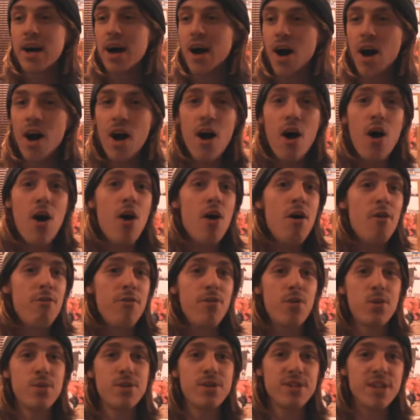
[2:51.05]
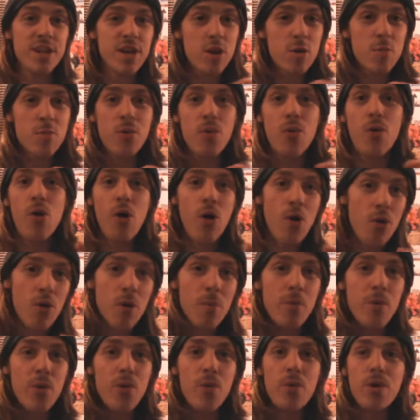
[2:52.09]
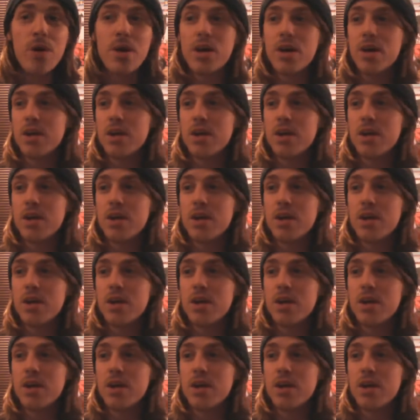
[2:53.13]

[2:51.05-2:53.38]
Awful, terrible, horrible,